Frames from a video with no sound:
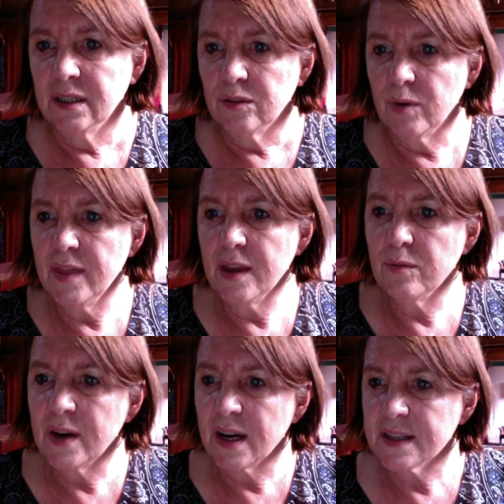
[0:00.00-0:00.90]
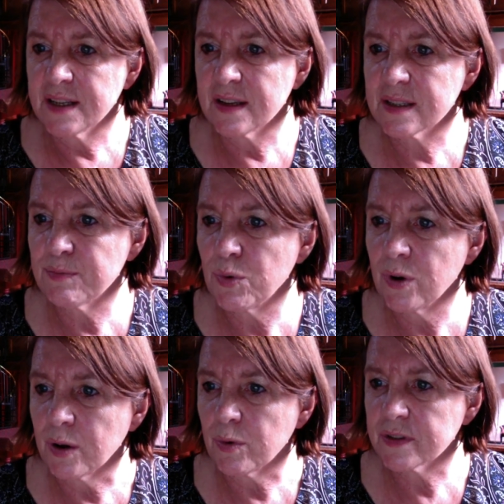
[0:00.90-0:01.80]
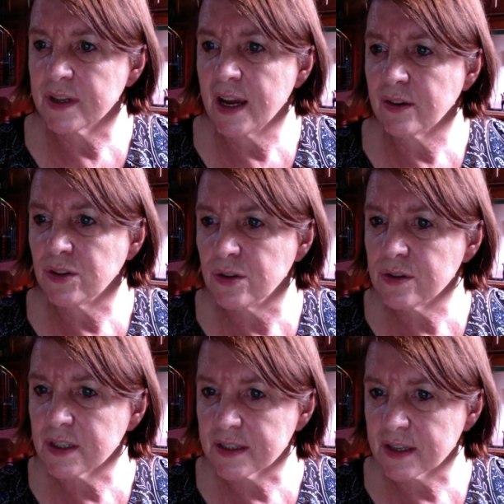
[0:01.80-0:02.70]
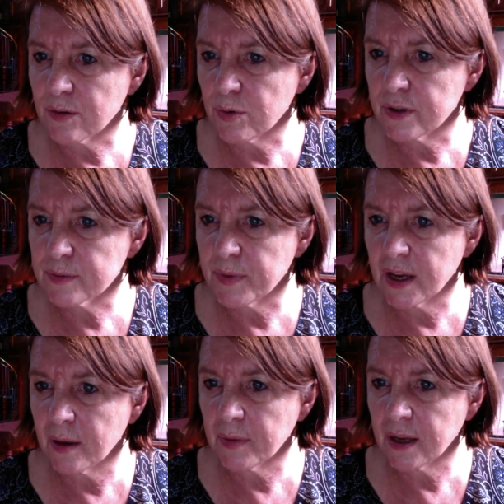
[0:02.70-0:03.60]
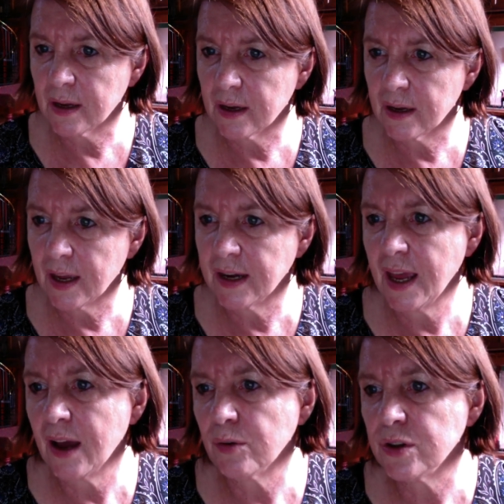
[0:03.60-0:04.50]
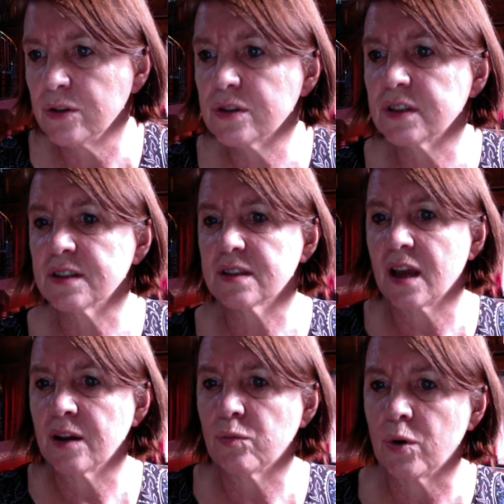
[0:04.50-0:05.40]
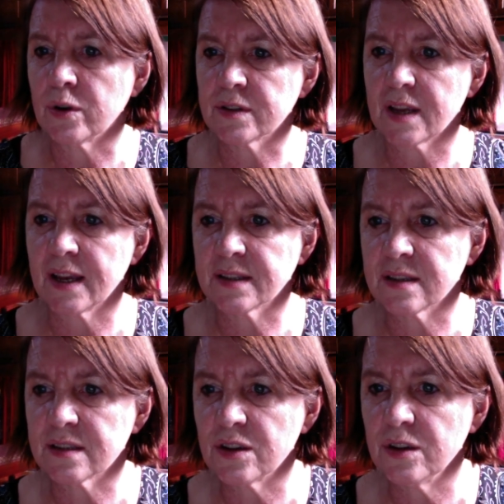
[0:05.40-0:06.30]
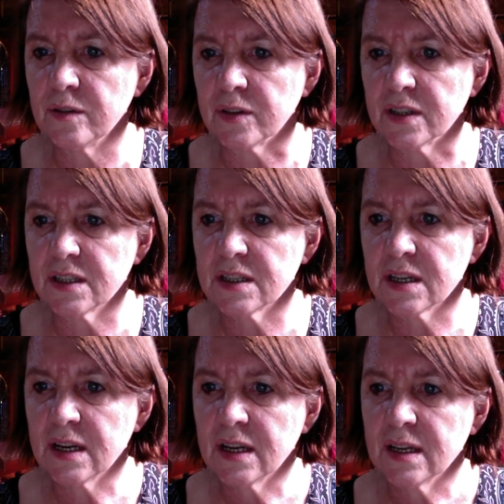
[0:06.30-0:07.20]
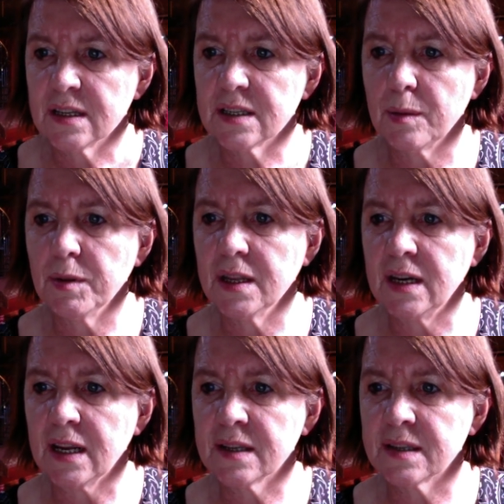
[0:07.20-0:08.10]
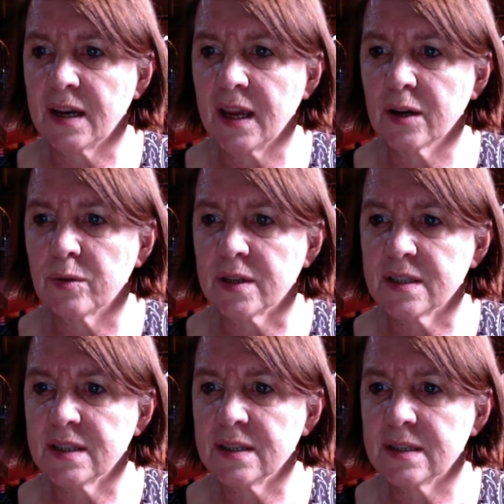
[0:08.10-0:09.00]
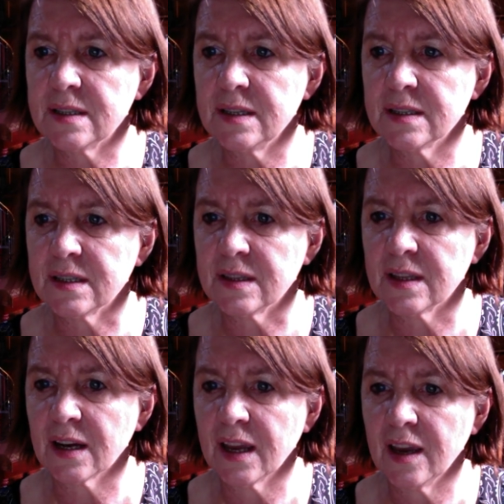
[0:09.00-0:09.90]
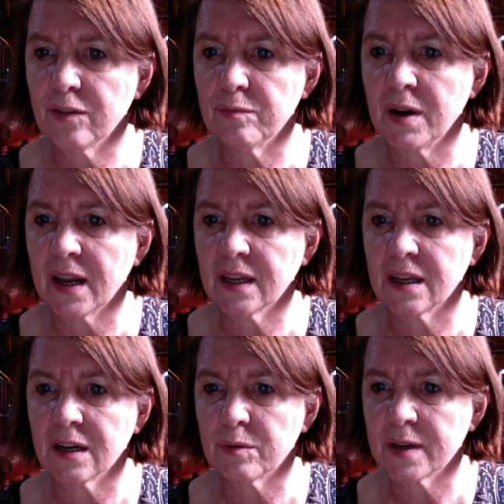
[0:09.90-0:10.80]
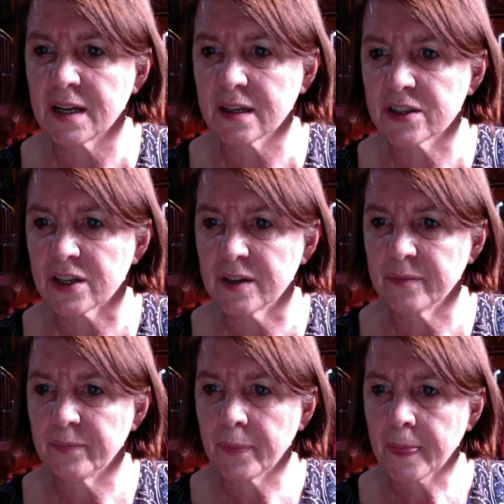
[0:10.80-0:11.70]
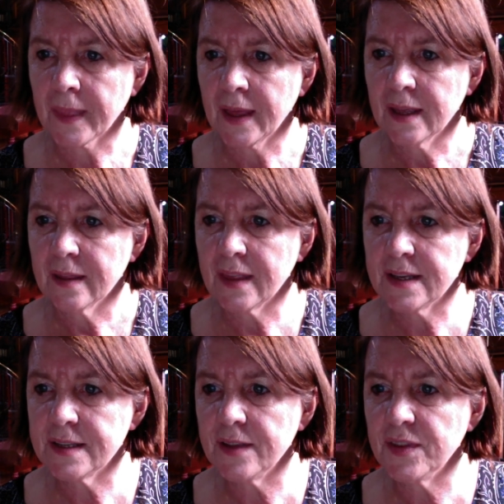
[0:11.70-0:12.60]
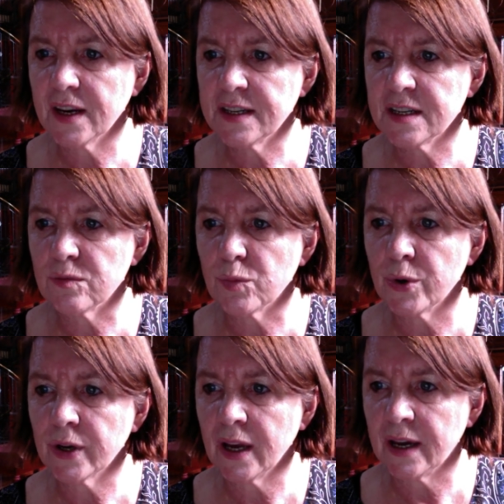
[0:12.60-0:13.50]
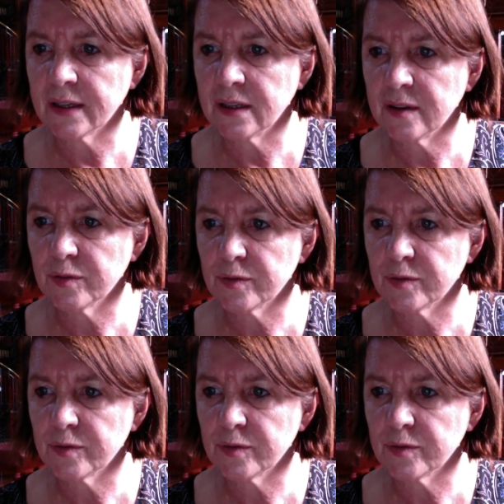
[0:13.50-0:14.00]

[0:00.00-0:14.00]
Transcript: When they realised how small I was and how useless I was, becoming and how useless I was as a servant, some of the Nicks and Equins insisted that I have molecular reduction. They said that I didn't work hard enough.